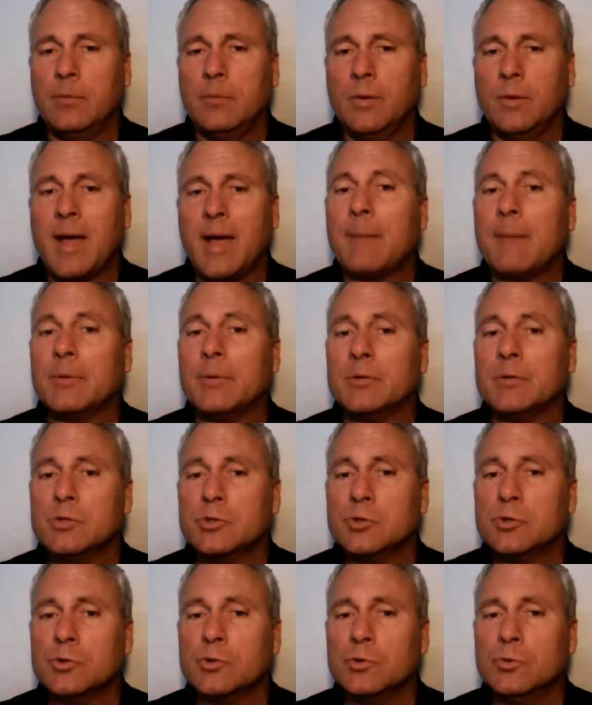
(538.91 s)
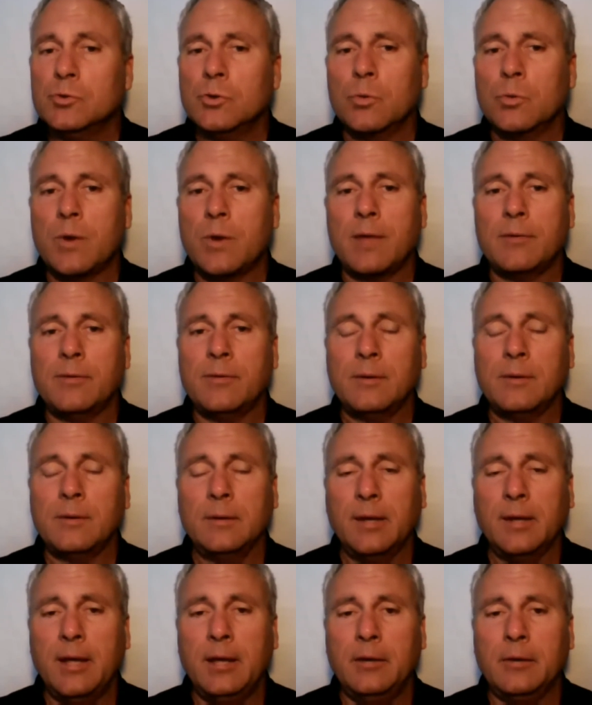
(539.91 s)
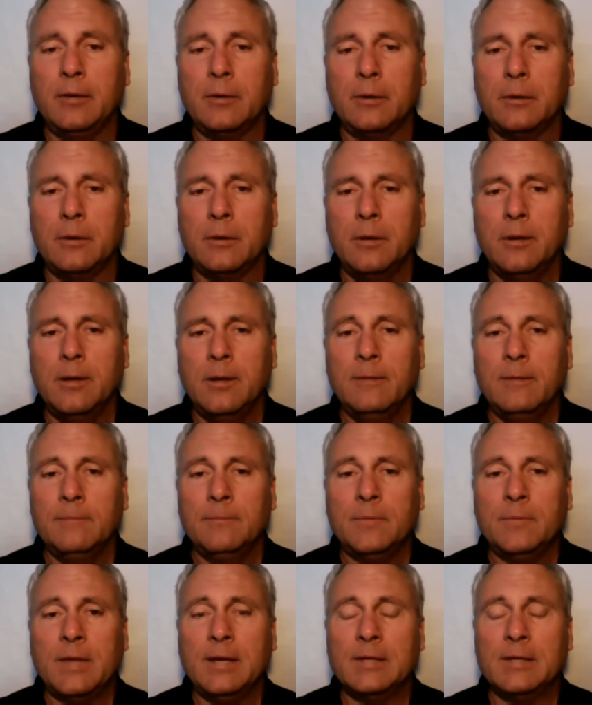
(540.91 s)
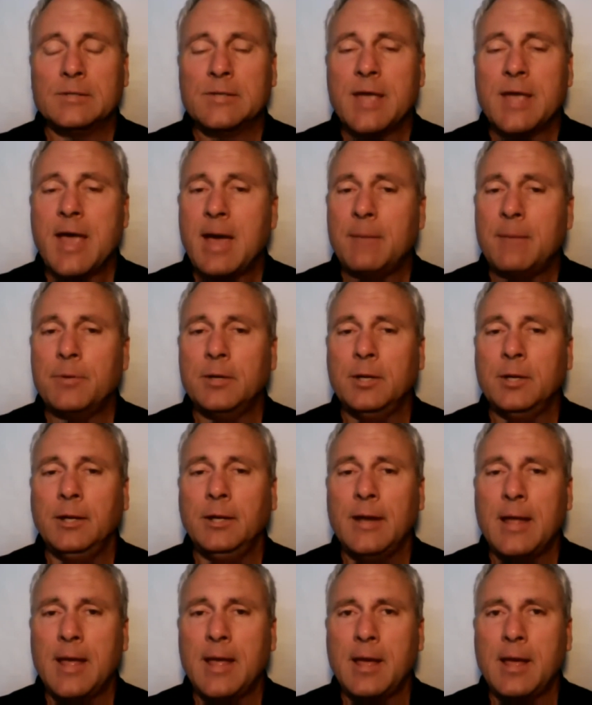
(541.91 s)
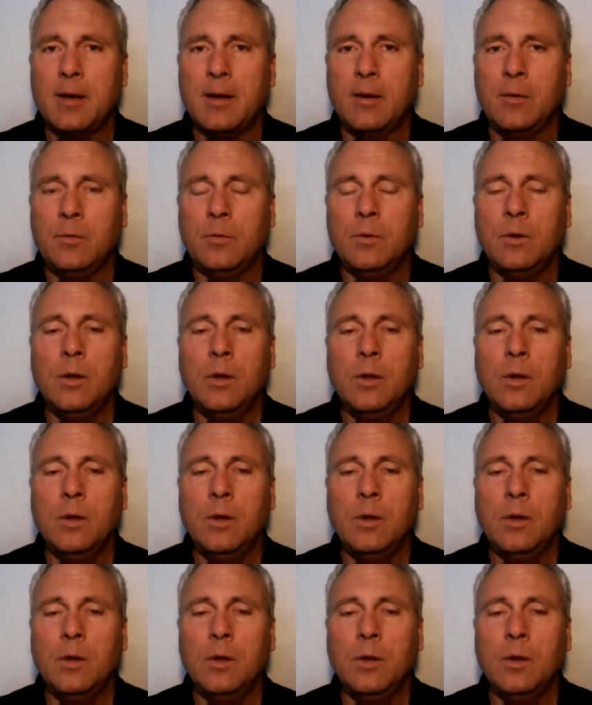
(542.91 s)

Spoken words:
will happen sooner rather than later, and it's happening now